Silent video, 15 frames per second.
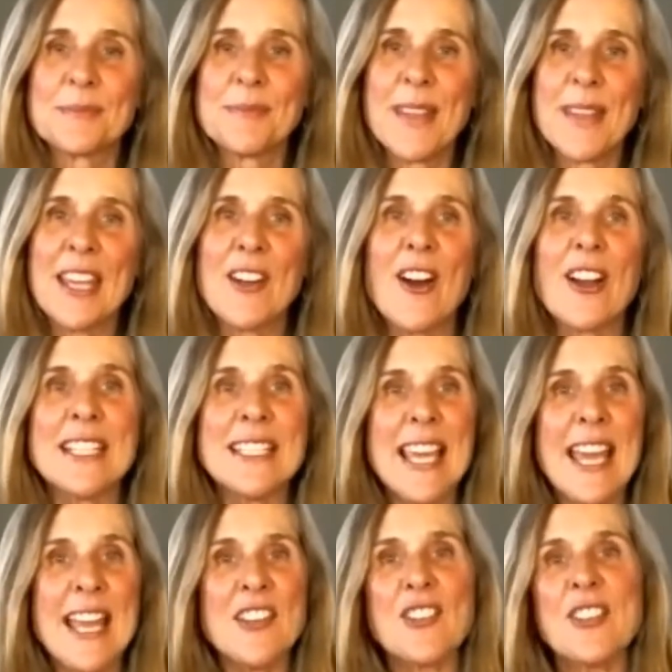And on a
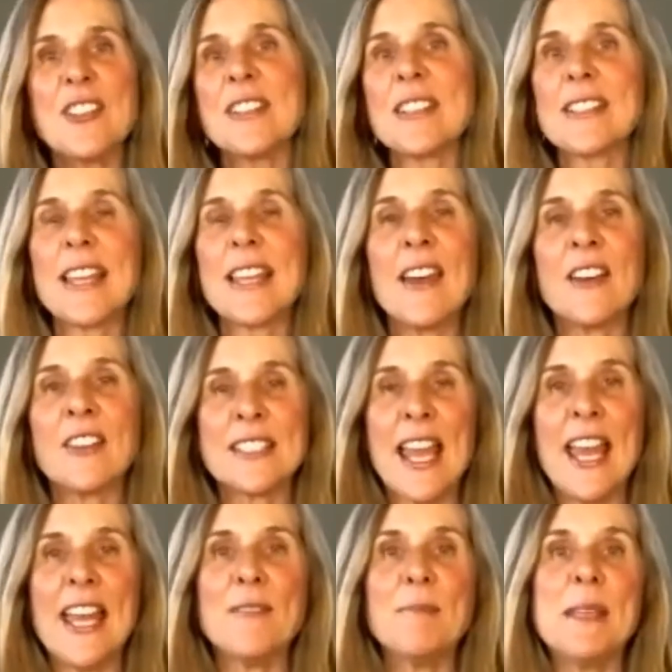tension scale,
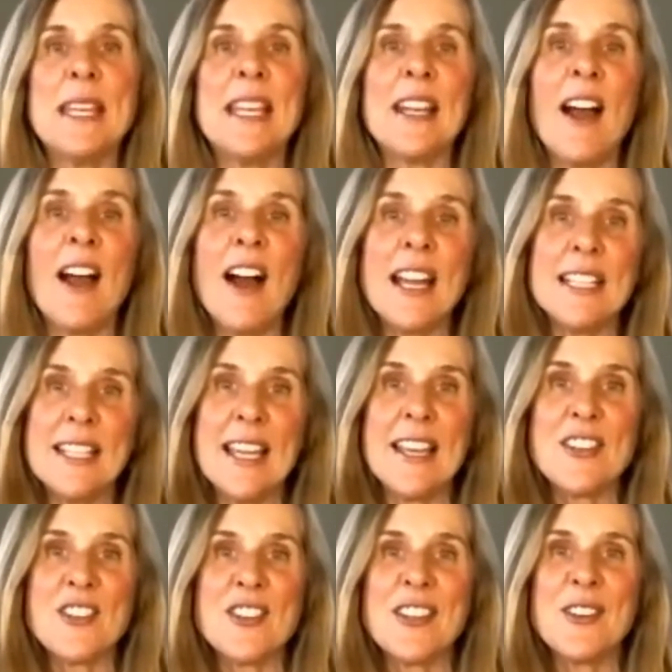10 being high
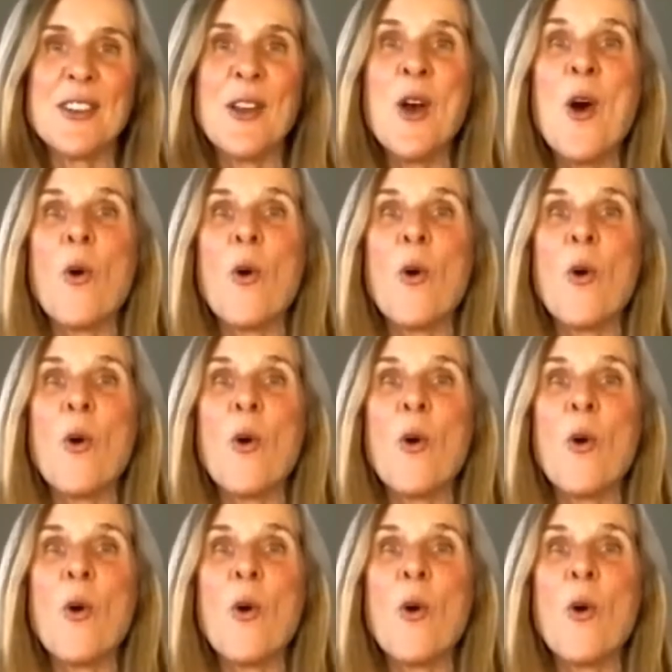tension,